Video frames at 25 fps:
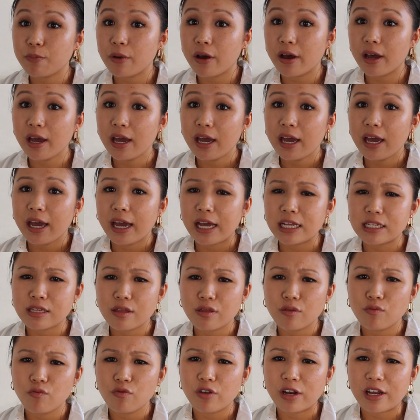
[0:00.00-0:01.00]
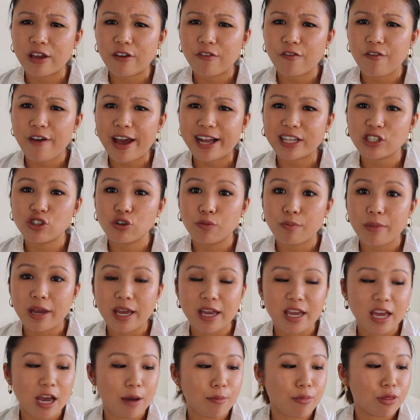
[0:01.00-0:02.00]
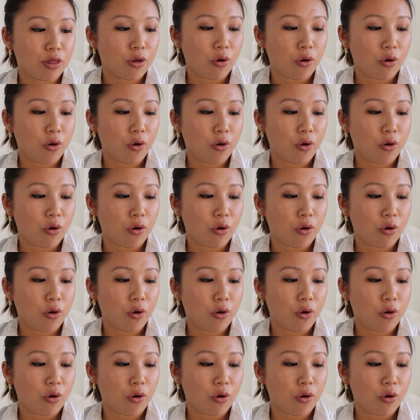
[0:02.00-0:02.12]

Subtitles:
but it doesn't really affect your makeup.